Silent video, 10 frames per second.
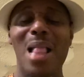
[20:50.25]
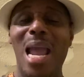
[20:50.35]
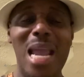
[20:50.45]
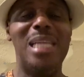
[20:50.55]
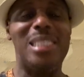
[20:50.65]

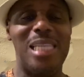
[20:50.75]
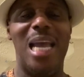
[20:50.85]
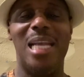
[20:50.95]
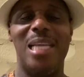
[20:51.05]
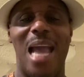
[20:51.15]
He
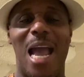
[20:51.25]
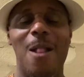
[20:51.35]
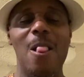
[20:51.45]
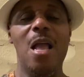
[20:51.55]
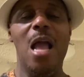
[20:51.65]
said
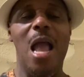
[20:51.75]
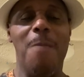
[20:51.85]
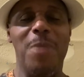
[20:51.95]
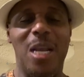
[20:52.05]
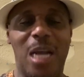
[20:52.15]
that
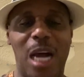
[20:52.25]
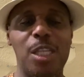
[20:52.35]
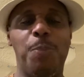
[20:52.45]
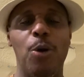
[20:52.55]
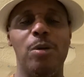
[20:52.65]
because
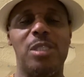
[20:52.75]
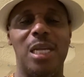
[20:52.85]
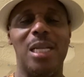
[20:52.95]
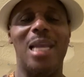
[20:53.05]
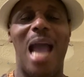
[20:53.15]
a
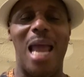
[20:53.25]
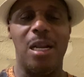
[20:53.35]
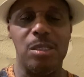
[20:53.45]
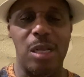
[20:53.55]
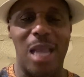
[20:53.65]
person
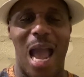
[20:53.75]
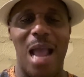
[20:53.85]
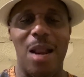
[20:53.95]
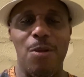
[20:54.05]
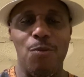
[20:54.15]
got